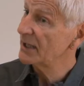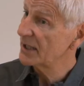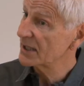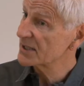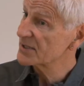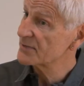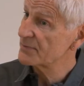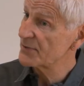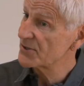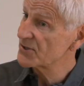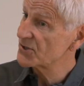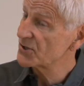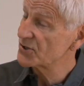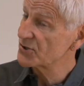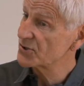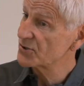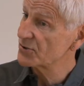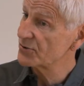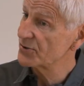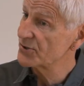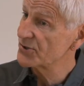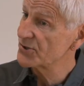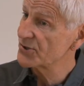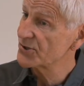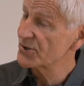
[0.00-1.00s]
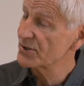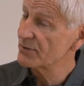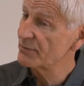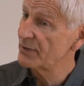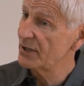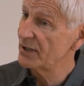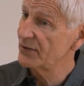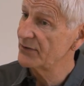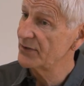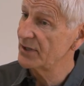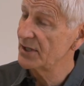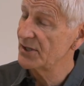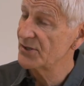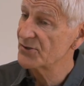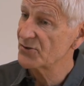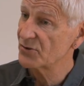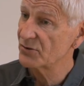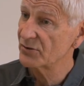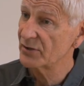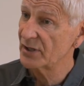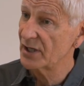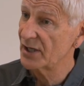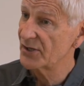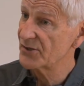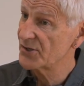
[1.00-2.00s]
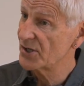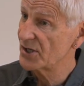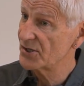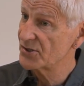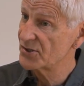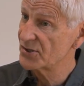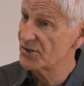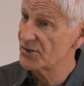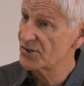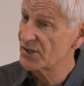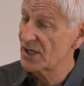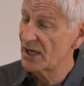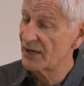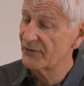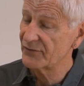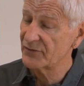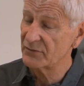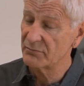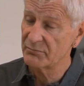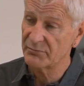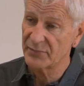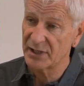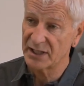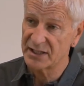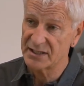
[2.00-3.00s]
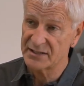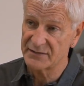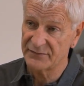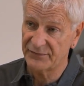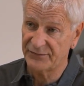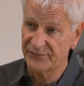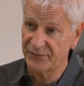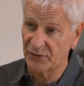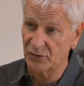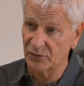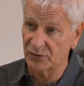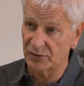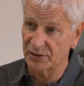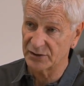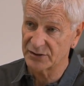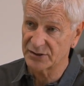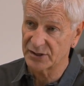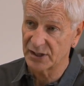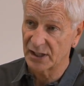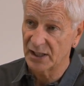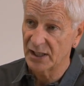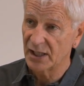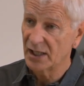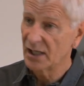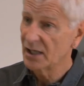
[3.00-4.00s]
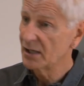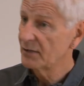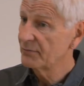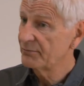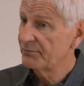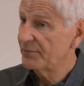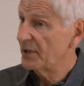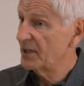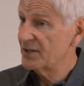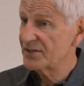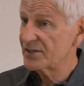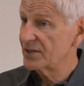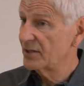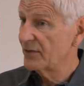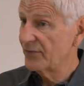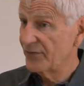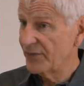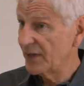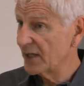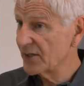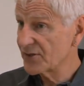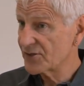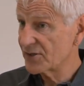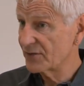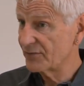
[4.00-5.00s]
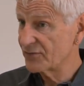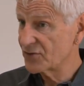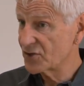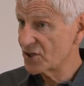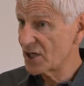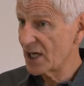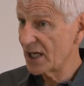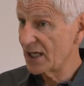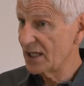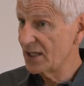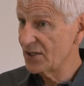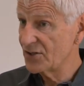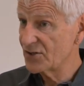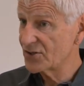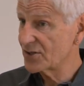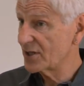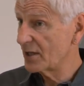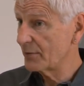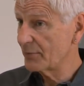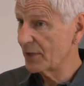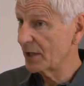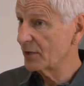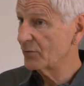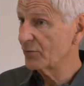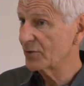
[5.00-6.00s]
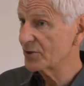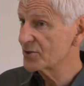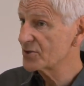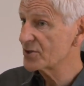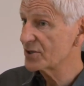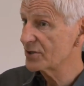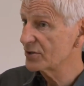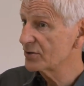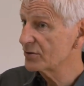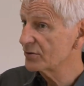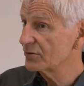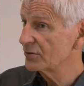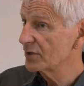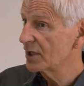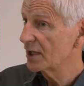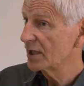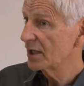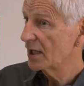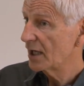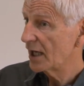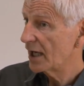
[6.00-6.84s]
make explicit choices about these. Organizations have them by default, but things have changed. They might want to